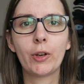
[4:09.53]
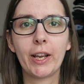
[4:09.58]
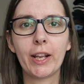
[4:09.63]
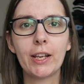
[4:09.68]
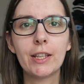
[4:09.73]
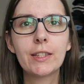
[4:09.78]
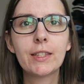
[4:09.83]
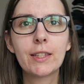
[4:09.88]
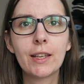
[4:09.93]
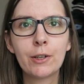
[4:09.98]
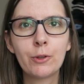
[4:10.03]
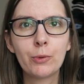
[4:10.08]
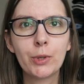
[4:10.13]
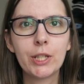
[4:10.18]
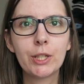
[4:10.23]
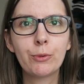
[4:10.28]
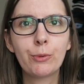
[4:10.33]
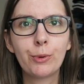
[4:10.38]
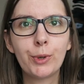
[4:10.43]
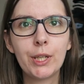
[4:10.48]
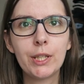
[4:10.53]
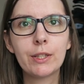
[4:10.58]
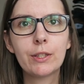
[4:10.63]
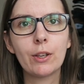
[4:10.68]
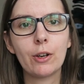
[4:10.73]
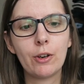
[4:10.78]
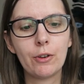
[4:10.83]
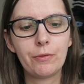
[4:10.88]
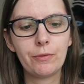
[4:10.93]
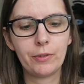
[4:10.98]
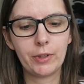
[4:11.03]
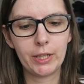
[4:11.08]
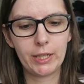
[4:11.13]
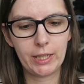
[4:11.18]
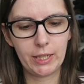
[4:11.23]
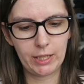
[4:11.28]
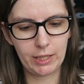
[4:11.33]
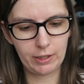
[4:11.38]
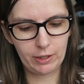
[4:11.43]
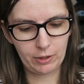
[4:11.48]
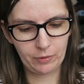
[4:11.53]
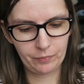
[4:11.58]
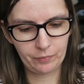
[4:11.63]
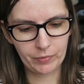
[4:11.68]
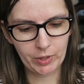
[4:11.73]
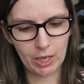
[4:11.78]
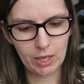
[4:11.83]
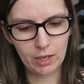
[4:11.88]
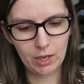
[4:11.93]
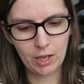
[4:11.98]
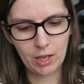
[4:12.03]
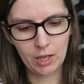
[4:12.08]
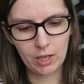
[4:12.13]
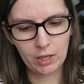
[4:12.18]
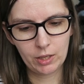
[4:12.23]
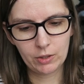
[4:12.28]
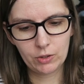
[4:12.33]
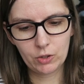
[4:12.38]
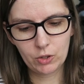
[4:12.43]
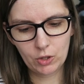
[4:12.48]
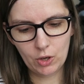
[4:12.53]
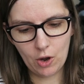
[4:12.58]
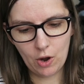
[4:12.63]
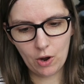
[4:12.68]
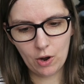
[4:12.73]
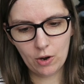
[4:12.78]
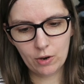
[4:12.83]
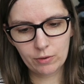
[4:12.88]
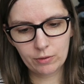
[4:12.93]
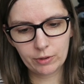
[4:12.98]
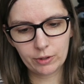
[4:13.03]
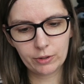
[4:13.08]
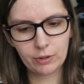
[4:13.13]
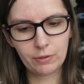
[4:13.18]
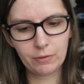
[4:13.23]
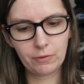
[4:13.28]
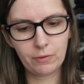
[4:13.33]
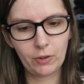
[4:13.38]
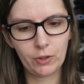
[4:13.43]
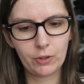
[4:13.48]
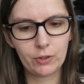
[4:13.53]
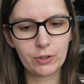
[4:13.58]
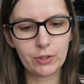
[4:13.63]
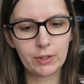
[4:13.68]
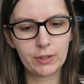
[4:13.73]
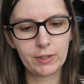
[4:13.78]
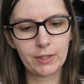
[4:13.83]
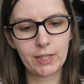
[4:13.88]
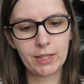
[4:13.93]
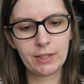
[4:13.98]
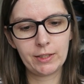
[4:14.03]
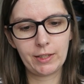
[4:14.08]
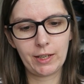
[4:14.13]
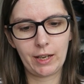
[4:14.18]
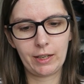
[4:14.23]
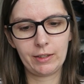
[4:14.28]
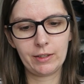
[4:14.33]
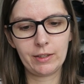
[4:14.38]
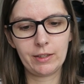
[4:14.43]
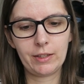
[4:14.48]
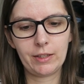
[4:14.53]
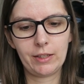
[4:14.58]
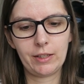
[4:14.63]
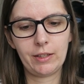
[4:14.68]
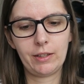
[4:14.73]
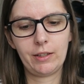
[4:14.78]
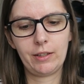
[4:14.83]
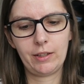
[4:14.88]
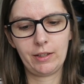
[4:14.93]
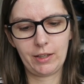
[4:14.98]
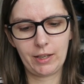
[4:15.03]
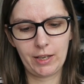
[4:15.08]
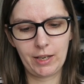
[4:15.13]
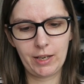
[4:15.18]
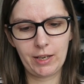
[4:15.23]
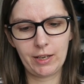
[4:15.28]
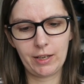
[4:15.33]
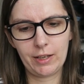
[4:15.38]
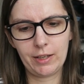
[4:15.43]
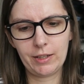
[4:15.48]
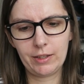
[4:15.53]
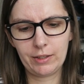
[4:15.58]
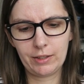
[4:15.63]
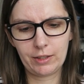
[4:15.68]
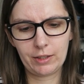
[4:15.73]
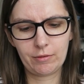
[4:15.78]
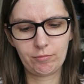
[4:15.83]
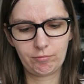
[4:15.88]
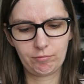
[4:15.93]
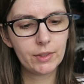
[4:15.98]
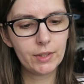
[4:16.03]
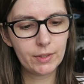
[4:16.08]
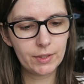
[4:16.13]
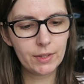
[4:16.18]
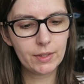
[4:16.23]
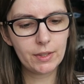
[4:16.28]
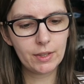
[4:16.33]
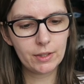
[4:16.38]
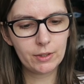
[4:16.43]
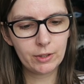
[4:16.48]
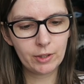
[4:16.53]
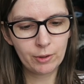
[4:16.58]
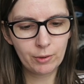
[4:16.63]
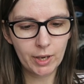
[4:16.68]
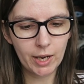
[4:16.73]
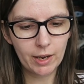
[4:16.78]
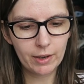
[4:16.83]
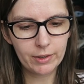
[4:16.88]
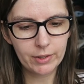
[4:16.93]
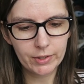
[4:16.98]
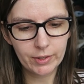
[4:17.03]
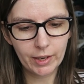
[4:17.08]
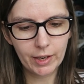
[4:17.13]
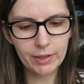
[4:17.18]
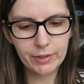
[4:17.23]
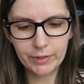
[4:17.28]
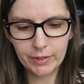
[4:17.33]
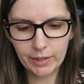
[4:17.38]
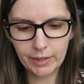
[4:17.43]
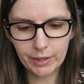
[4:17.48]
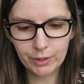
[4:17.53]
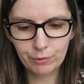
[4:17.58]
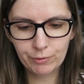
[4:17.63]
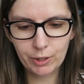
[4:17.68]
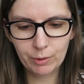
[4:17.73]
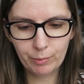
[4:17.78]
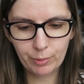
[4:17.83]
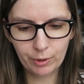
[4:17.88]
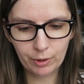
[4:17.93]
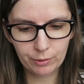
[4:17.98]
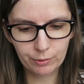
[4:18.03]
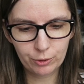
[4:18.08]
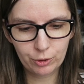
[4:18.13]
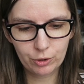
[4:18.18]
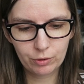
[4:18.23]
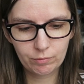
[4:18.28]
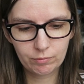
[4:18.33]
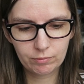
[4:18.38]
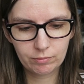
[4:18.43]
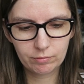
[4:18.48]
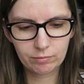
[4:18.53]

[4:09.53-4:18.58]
Okay, let's start with Queens of Geek. So the first sentence is, this is it, you guys, I say as we approach.